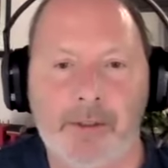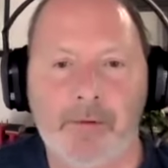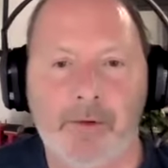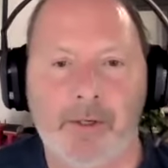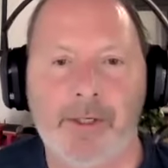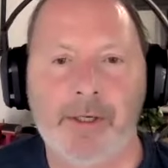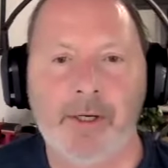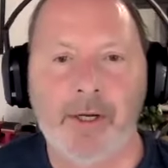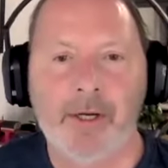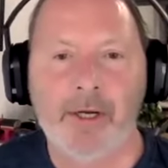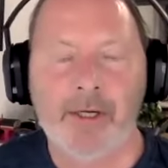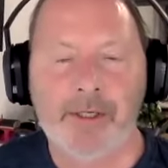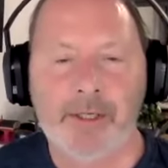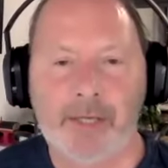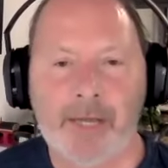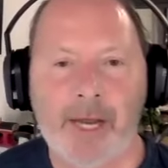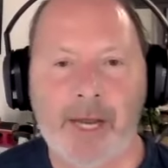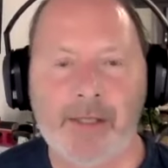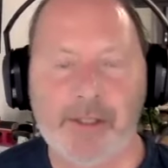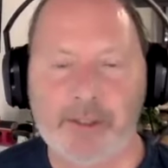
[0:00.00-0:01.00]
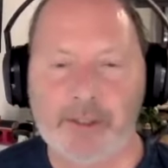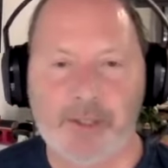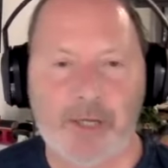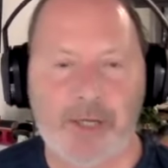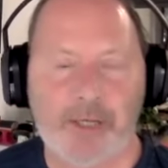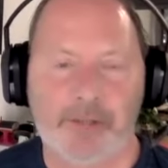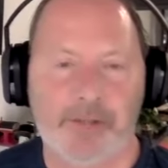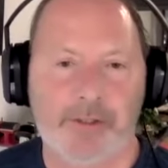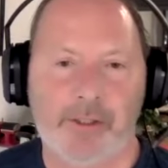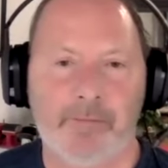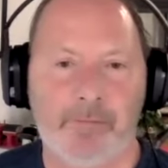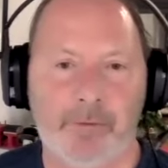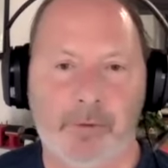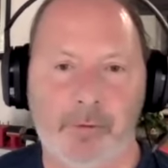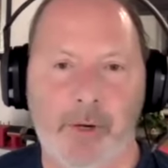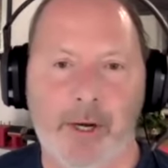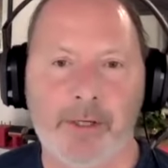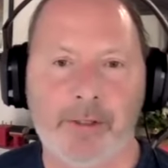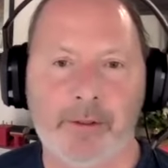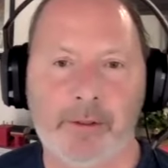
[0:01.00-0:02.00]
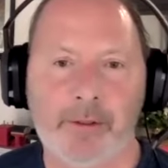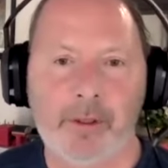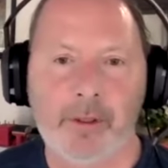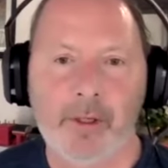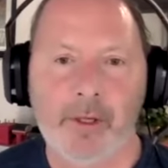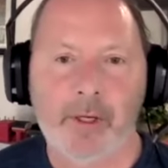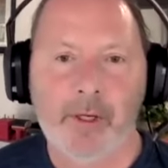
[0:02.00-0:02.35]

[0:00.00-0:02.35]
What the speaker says: right? You can't just take this stuff for granted.